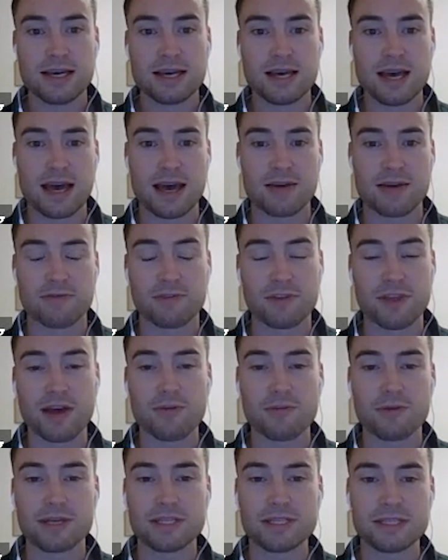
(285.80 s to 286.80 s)
For that
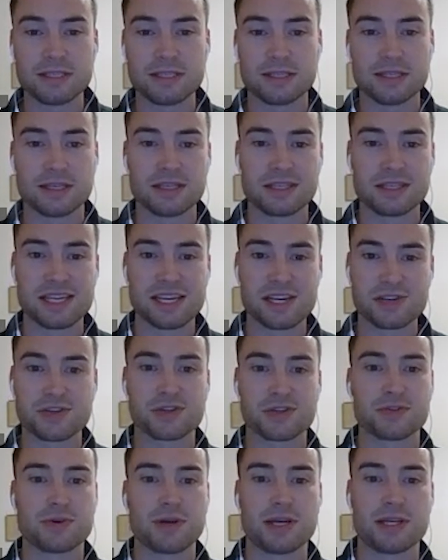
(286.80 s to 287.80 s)
reason, the
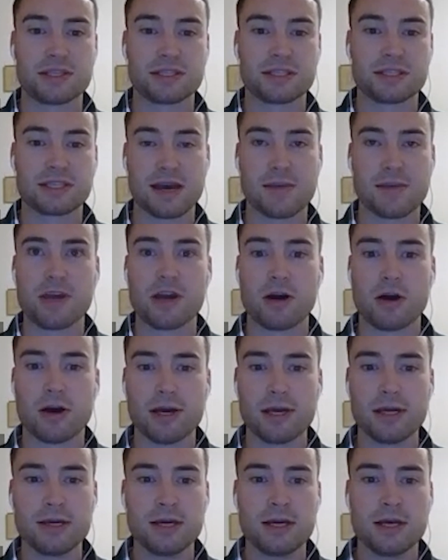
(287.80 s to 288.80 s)
interest rates can be
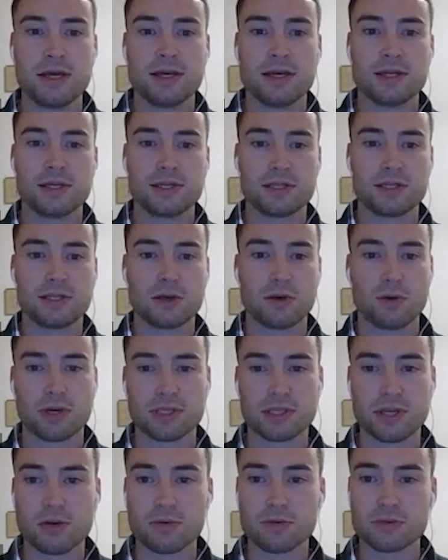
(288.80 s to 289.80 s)
high. So I
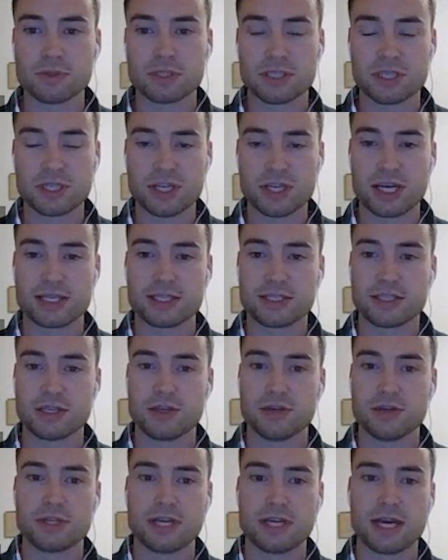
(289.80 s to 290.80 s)
don't suggest that
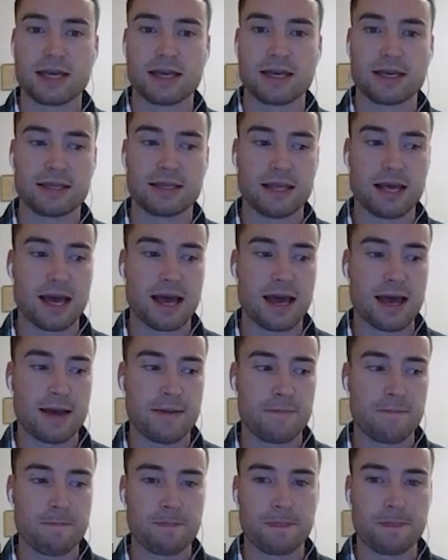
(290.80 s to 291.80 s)
you take
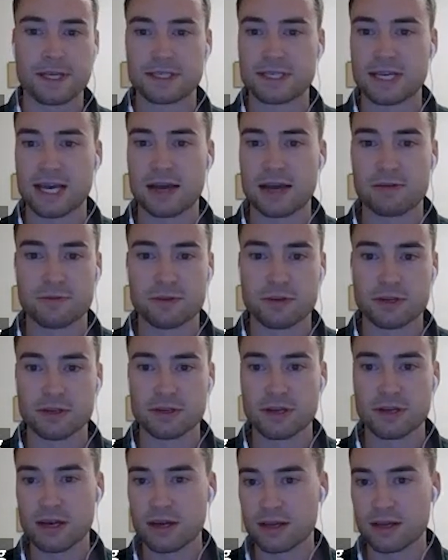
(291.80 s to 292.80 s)
this out
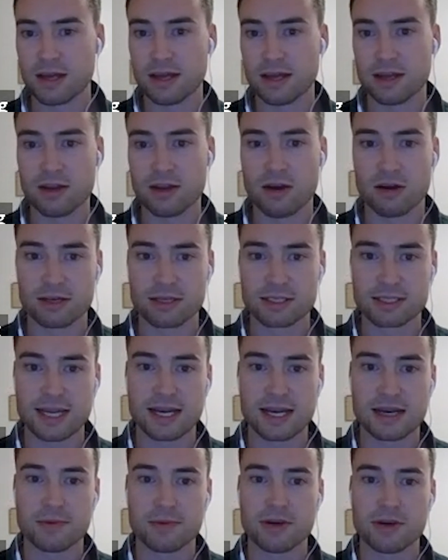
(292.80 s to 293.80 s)
for a long
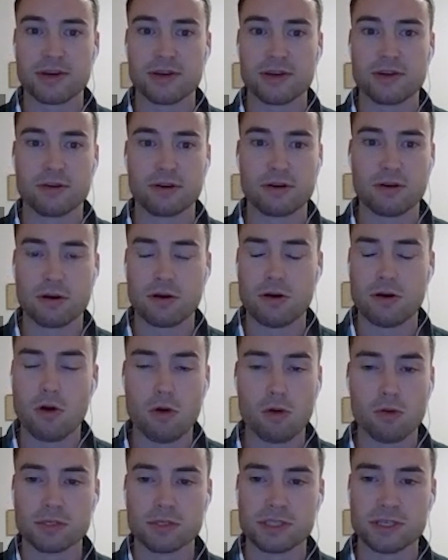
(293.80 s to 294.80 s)
extended period or are
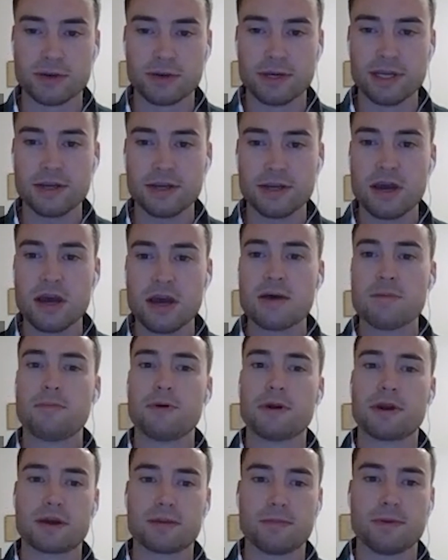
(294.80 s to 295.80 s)
always doing it,
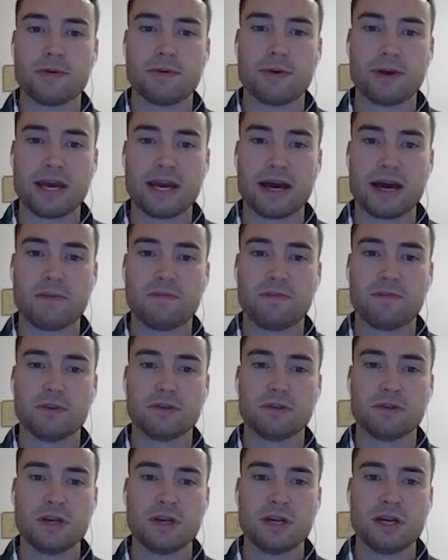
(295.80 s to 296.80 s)
but it can be really
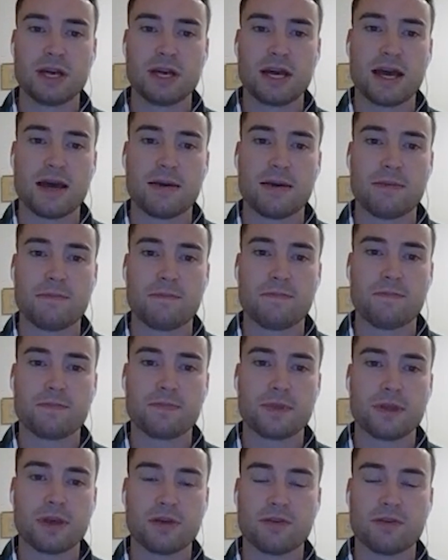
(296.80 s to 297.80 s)
helpful
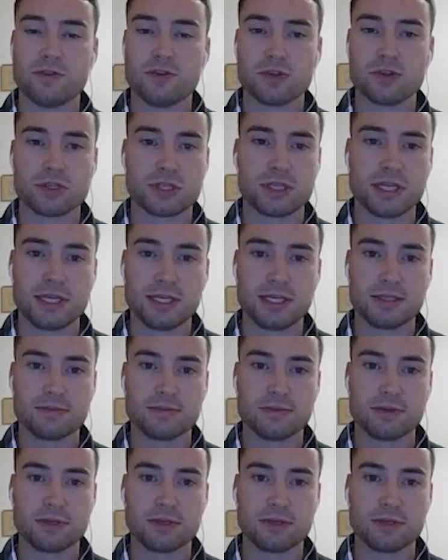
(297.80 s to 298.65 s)
if you just need,